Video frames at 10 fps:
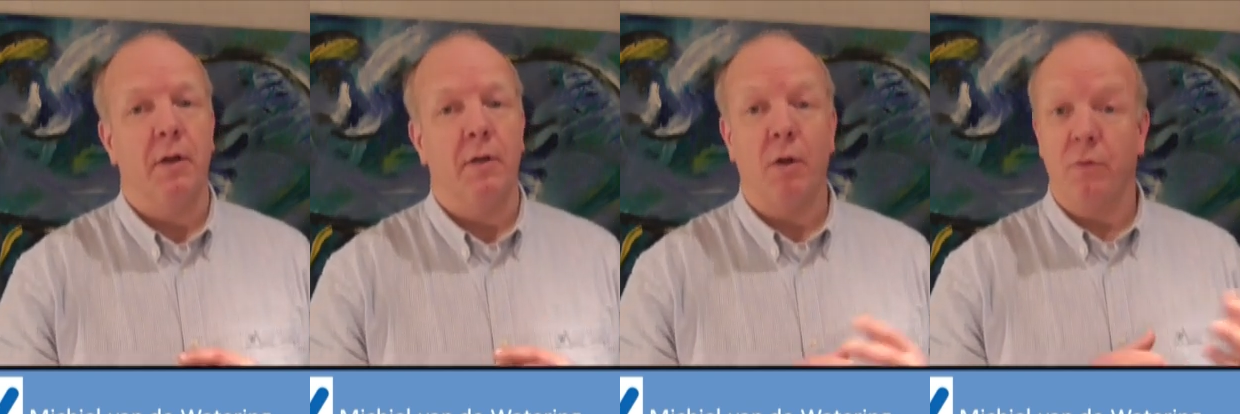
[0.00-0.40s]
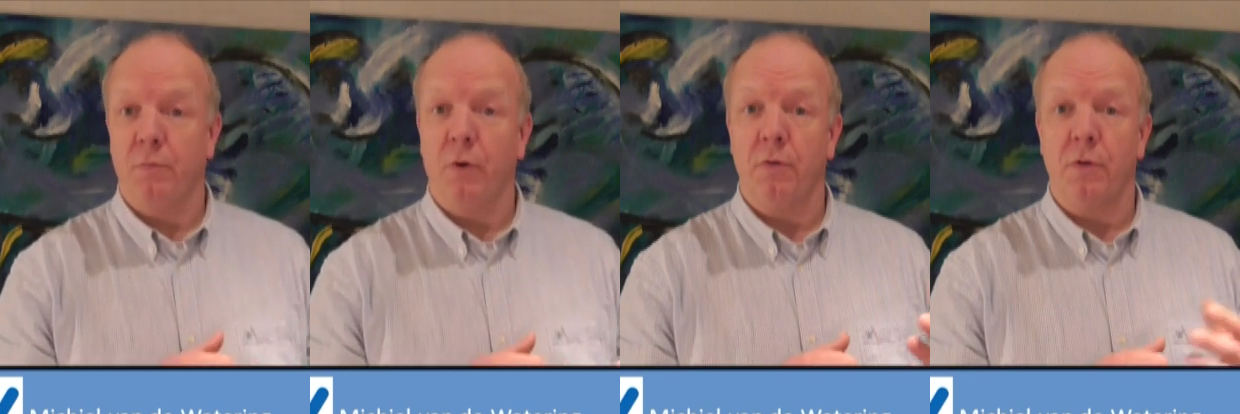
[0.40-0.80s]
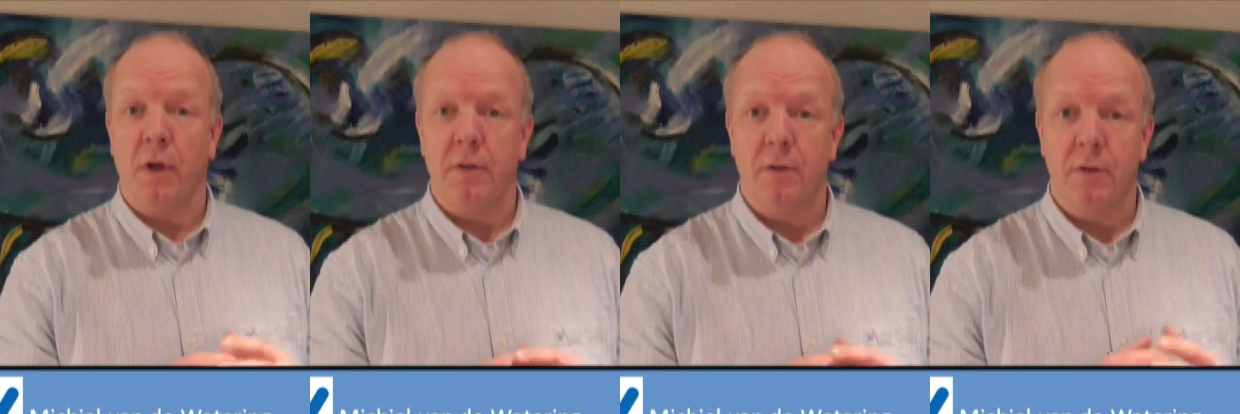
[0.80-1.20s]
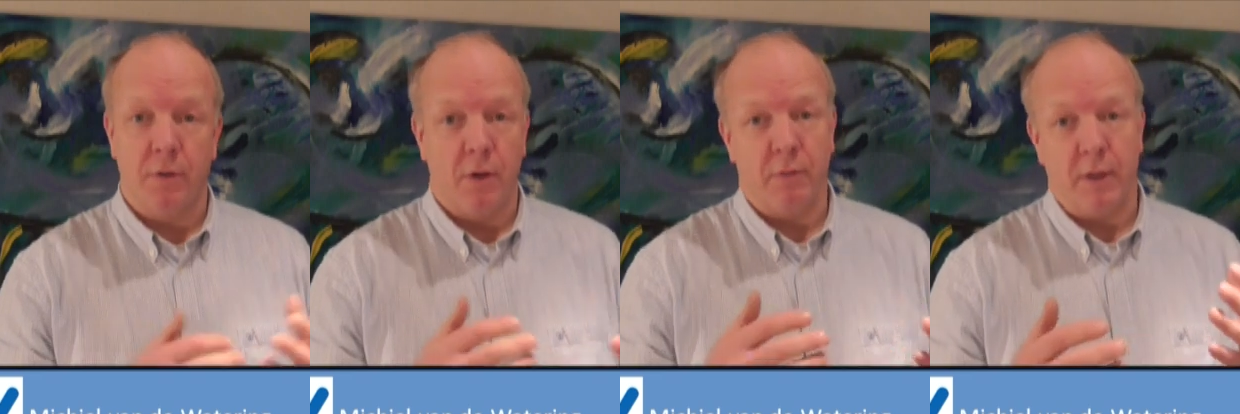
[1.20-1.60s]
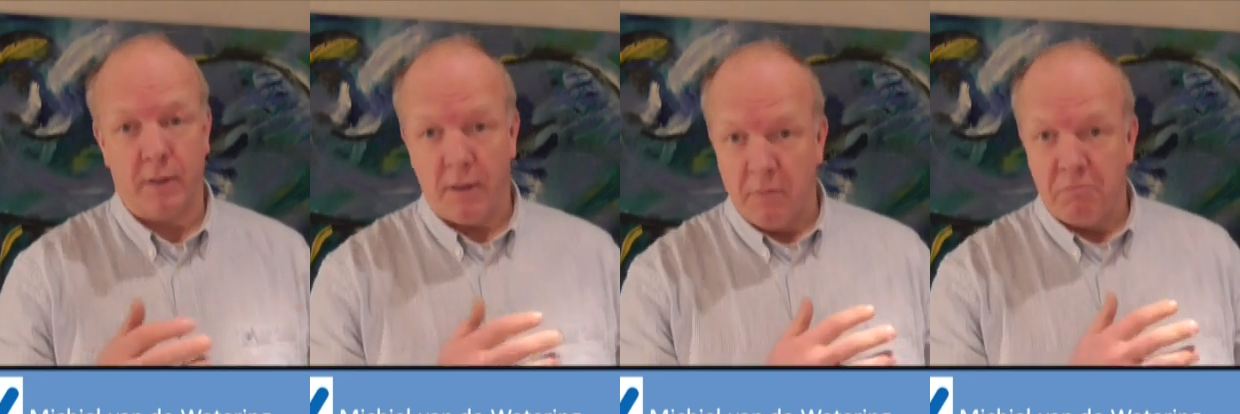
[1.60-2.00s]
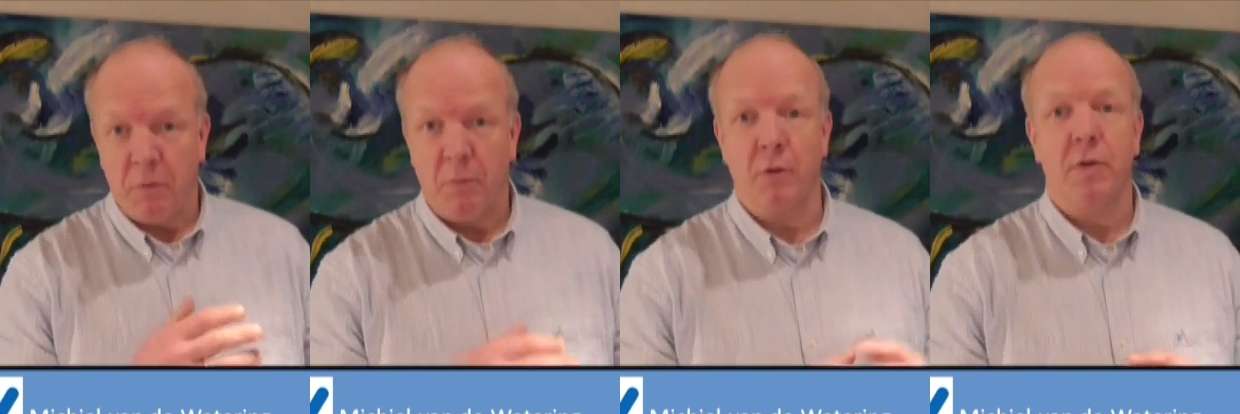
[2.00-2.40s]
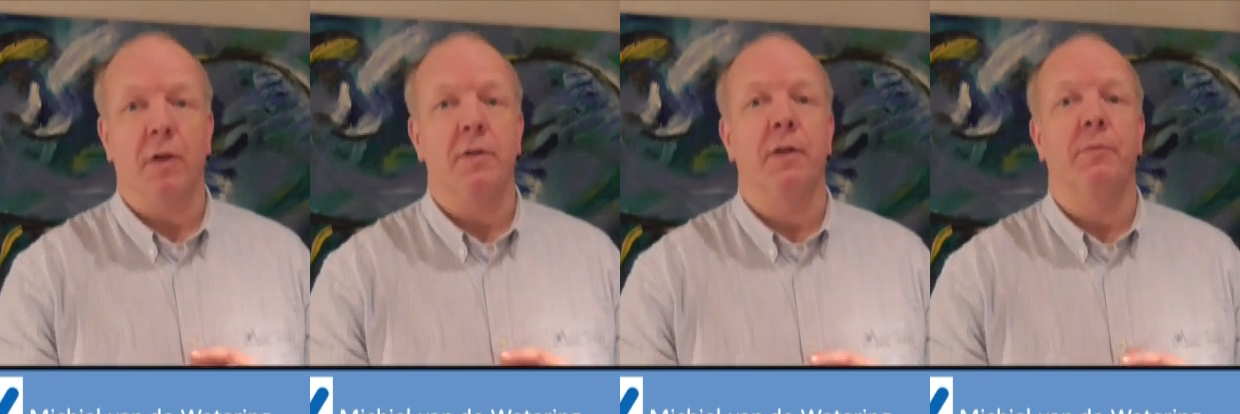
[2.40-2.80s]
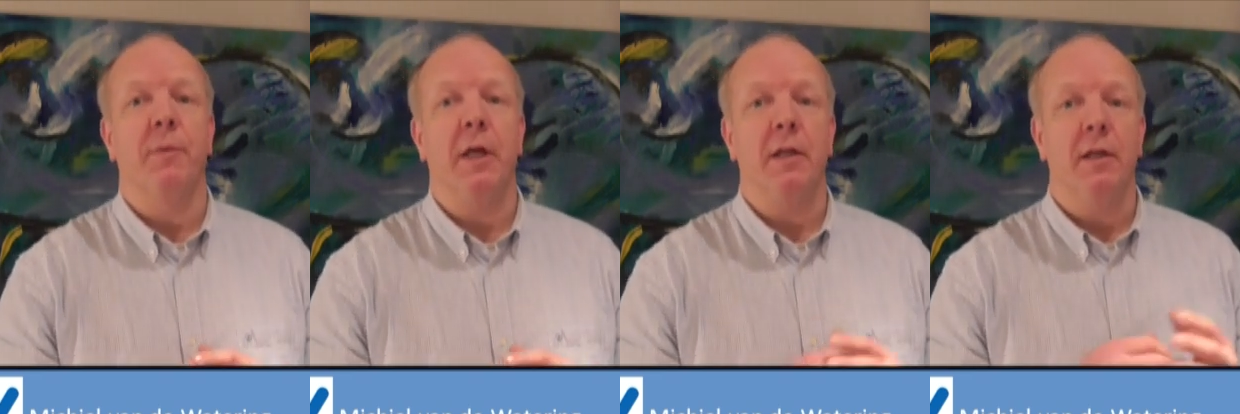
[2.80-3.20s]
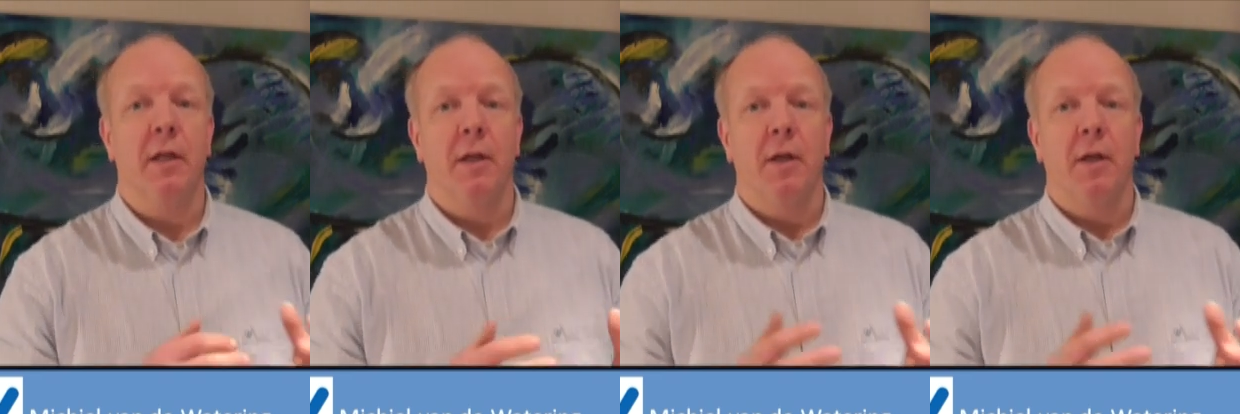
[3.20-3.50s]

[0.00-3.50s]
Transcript: those broadcasts, you know that the broadcasts have made